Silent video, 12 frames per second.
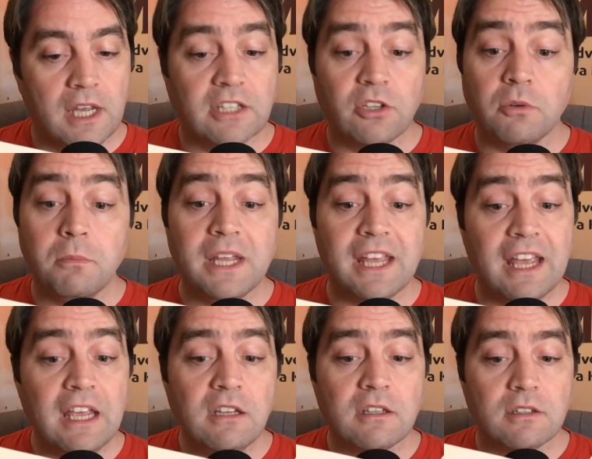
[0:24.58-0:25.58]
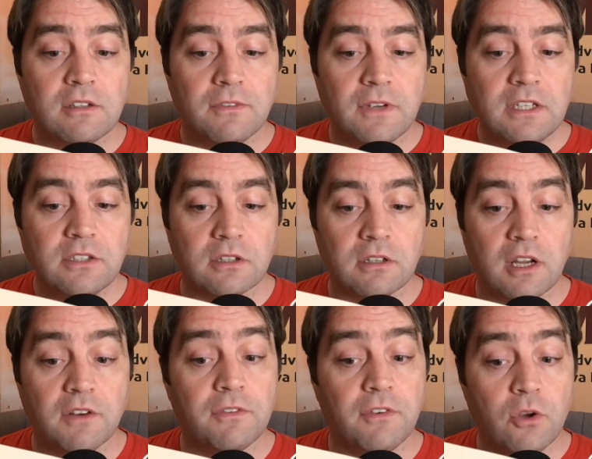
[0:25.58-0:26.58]
I turn my head to face her
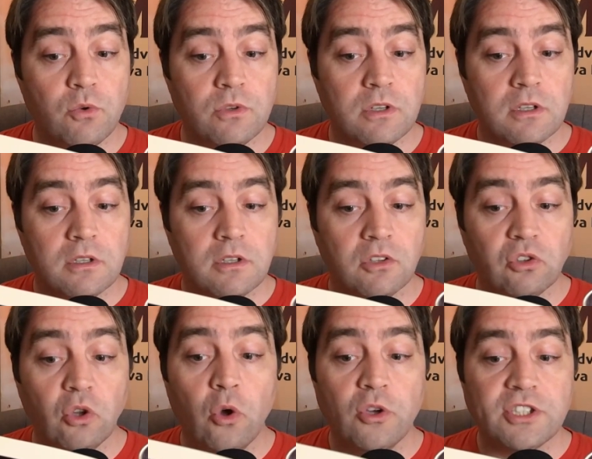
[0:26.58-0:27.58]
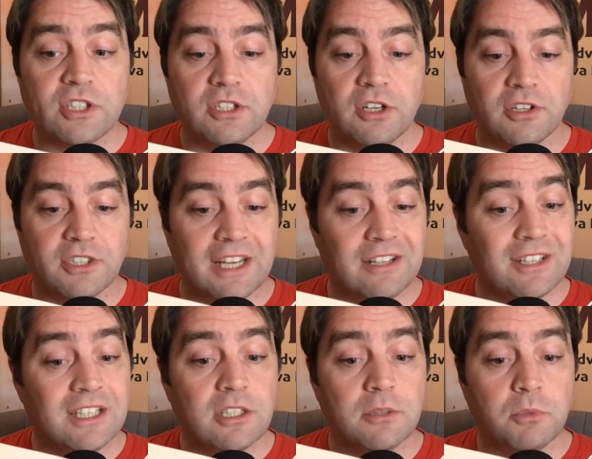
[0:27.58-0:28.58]
and frown, lost in her
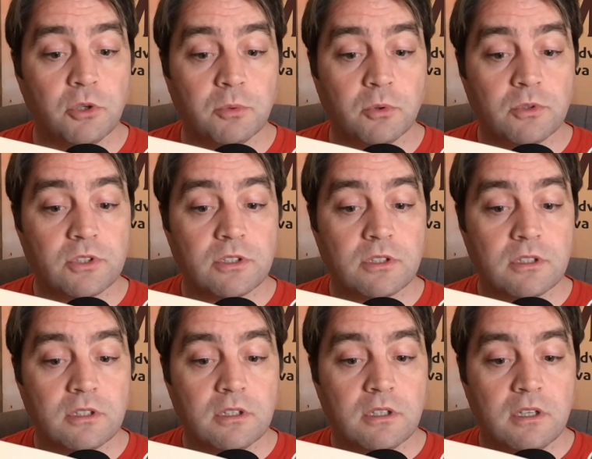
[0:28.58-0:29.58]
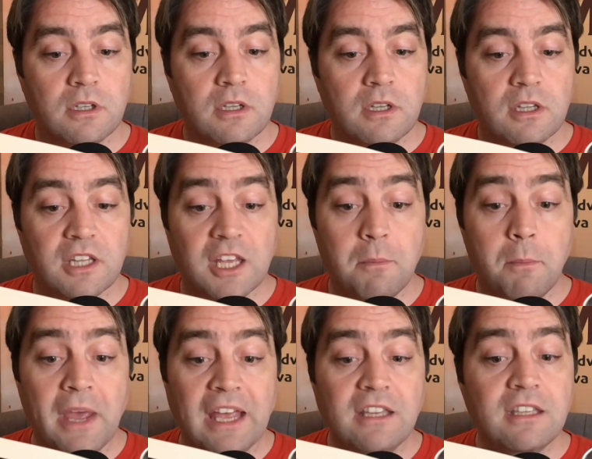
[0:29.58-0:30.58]
dilated pupils. The
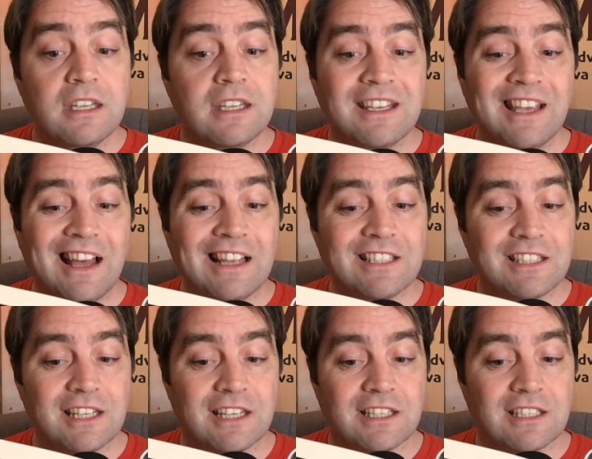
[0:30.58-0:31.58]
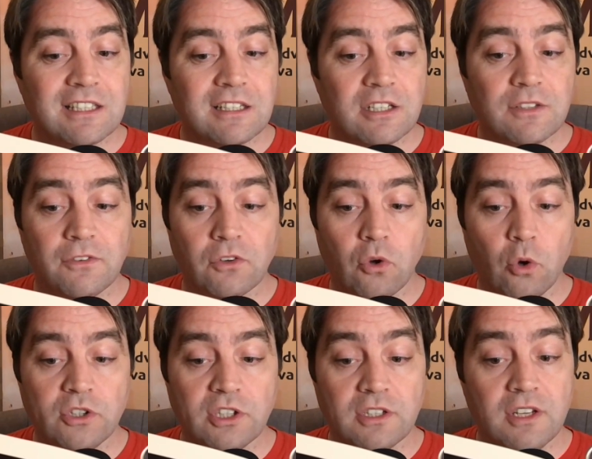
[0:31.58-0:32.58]
impending caste test is
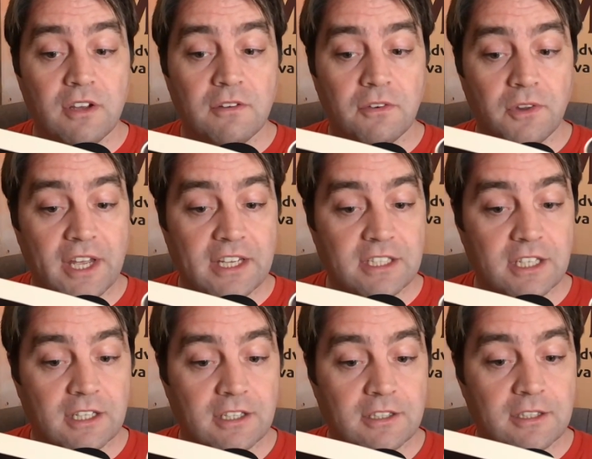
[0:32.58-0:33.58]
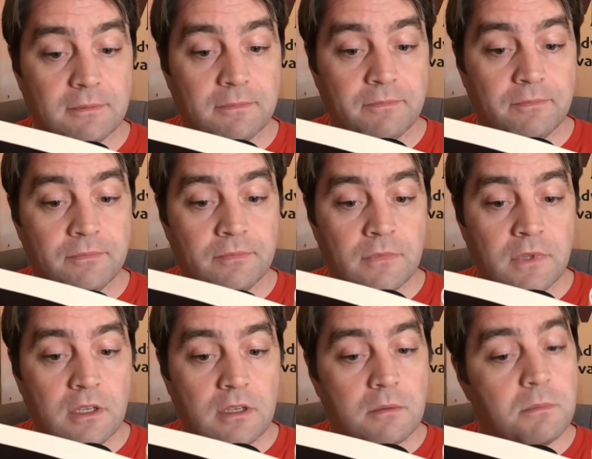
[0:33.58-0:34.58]
forgotten for that second.
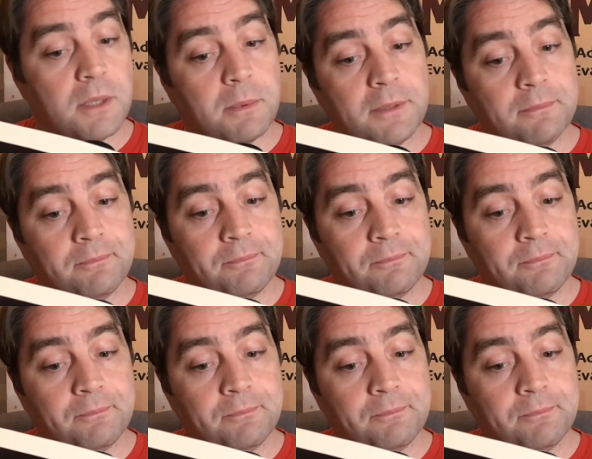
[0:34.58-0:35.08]
Maybe.